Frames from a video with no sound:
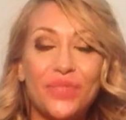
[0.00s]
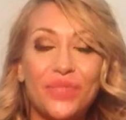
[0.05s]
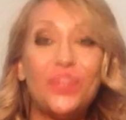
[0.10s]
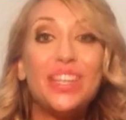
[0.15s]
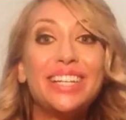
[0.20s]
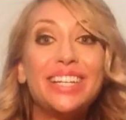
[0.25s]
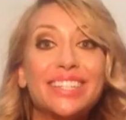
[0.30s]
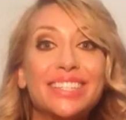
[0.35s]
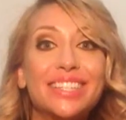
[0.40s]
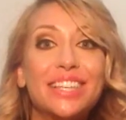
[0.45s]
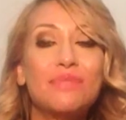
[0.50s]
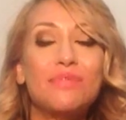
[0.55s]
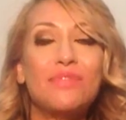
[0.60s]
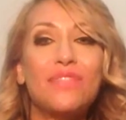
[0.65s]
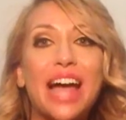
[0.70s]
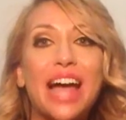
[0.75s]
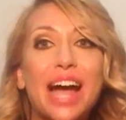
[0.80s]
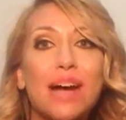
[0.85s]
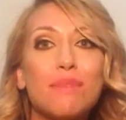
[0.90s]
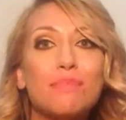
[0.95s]
Fitness and
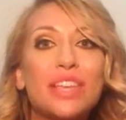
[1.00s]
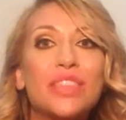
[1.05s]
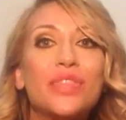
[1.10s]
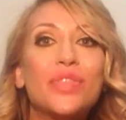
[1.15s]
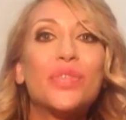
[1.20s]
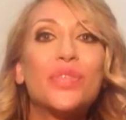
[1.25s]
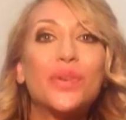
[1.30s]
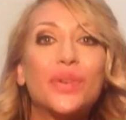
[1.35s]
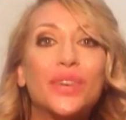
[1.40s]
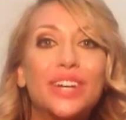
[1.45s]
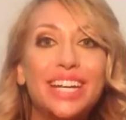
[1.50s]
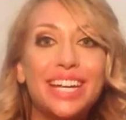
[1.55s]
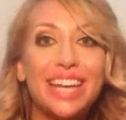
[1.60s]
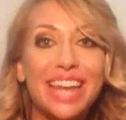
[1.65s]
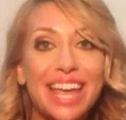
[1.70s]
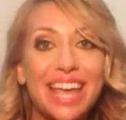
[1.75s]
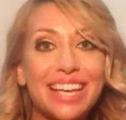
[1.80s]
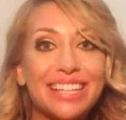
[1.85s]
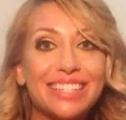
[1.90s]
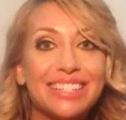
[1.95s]
Fab in 30
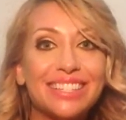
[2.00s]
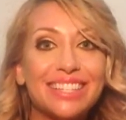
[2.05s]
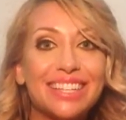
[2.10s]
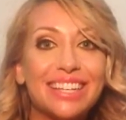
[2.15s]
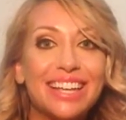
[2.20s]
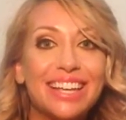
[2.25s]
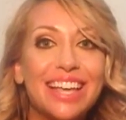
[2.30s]
Days.